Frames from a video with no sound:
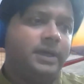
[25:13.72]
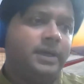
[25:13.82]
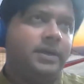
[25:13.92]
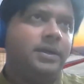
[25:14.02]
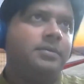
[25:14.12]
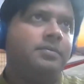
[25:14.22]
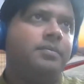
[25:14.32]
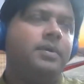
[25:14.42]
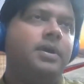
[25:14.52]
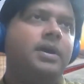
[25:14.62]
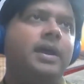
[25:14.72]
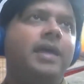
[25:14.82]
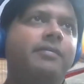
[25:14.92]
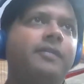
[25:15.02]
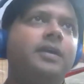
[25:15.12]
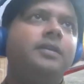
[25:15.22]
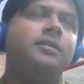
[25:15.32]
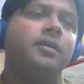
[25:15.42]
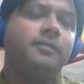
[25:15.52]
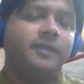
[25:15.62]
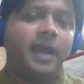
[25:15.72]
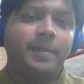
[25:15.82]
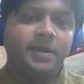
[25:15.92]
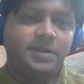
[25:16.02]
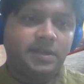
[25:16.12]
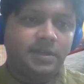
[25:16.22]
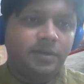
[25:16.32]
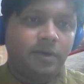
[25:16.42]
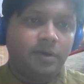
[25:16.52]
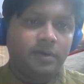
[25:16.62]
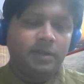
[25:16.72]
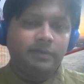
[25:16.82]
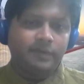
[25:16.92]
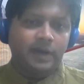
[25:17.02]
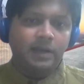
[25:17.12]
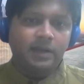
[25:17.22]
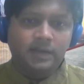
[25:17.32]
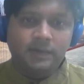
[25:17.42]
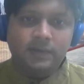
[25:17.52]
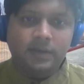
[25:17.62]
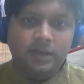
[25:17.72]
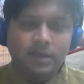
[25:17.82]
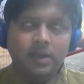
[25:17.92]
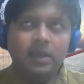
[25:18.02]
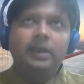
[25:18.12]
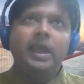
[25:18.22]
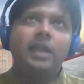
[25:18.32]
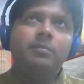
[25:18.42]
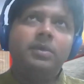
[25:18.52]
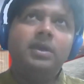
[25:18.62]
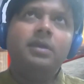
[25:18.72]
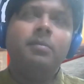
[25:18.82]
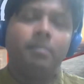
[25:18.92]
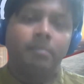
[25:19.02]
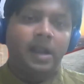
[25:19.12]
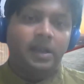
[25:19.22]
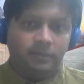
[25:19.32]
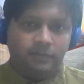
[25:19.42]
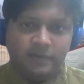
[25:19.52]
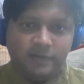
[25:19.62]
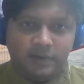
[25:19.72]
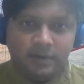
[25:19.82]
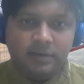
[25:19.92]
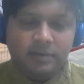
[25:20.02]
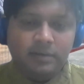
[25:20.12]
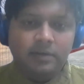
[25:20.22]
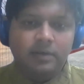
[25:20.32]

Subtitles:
the effect of climate change on the virus can be multifaceted.